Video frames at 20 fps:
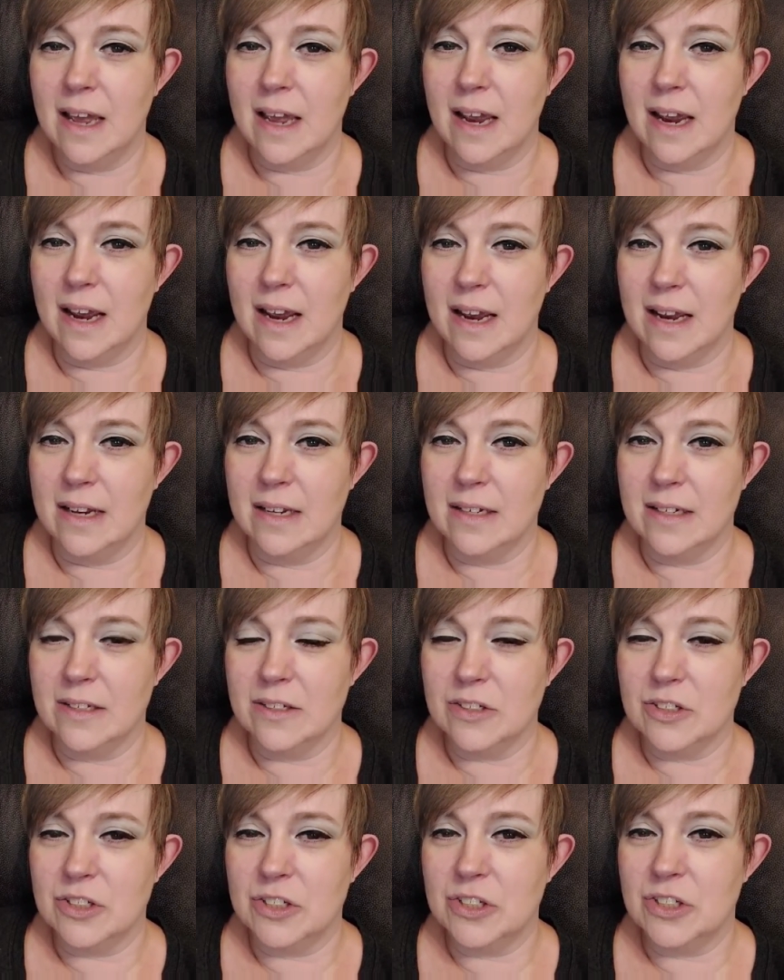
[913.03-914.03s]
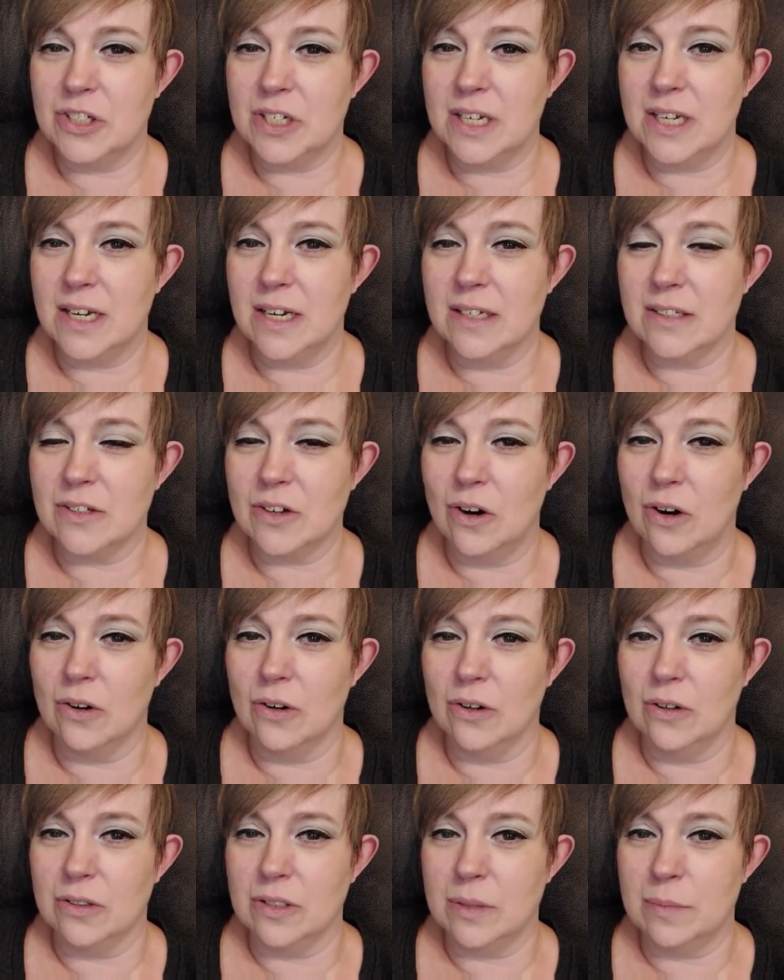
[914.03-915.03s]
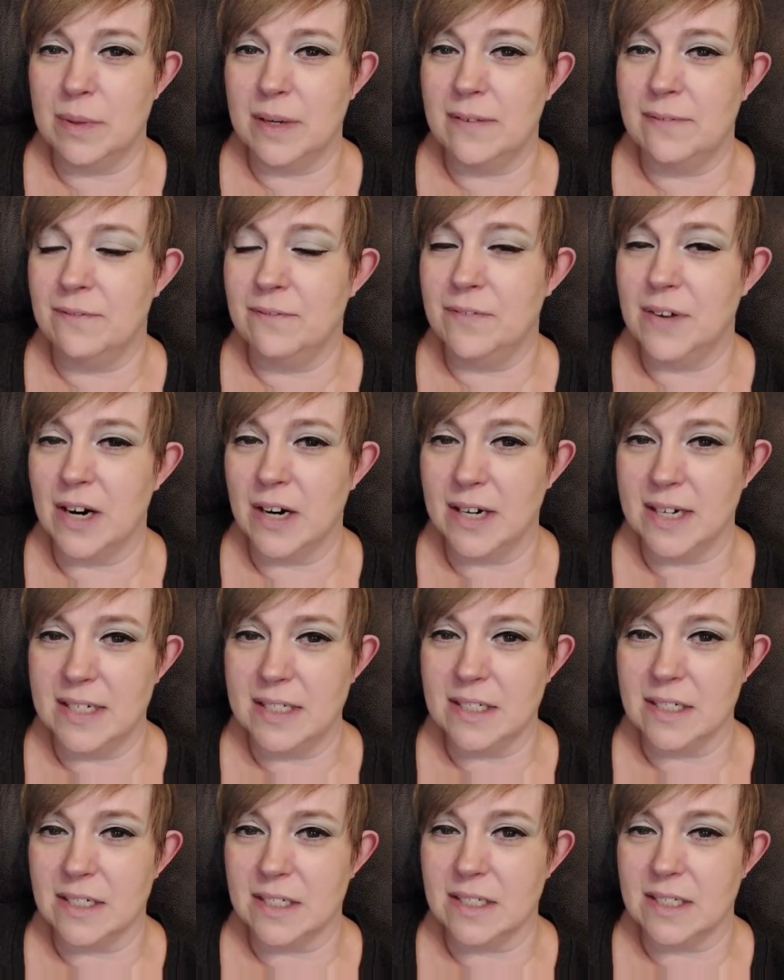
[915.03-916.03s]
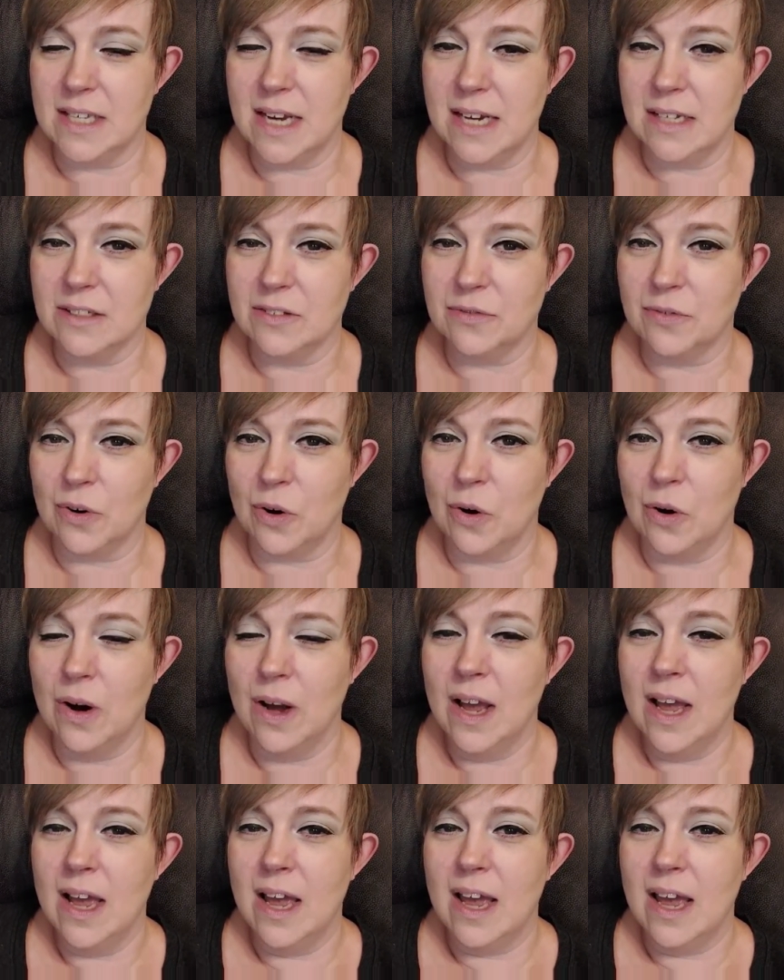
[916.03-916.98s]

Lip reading: and she has gone on to be very successful.